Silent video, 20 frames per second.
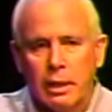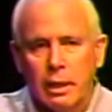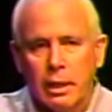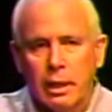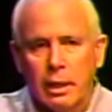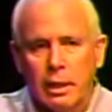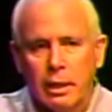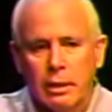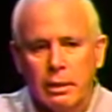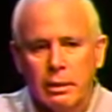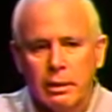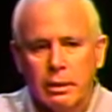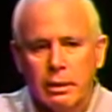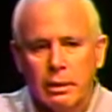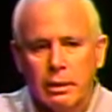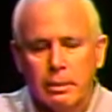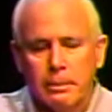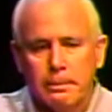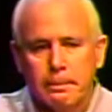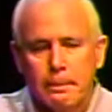And
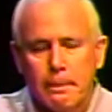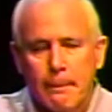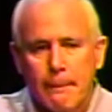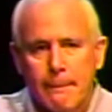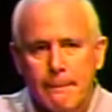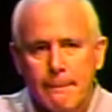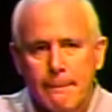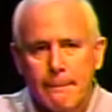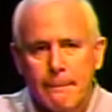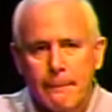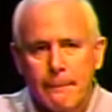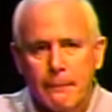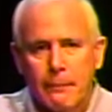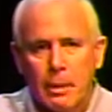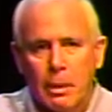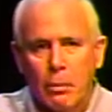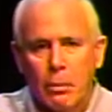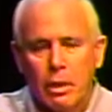but